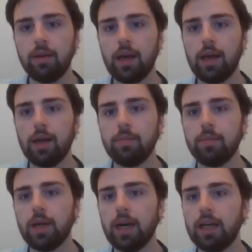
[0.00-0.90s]

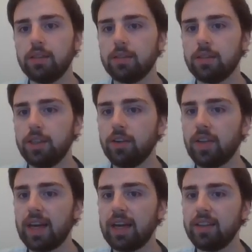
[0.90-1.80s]
And you got
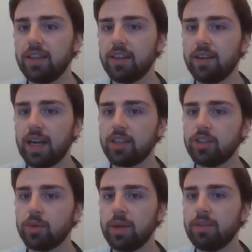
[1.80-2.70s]
that
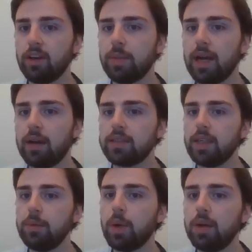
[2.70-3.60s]
extra £25 that
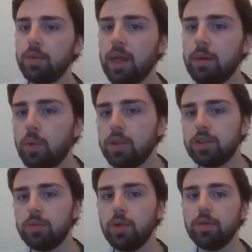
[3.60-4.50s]
you might then
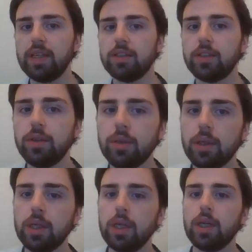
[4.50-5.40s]
want to move into
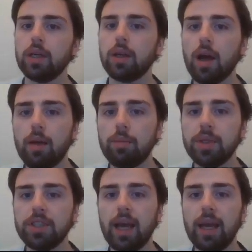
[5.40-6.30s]

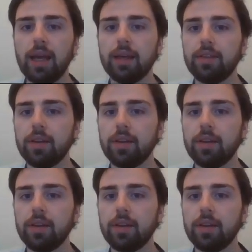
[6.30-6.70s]
budget A.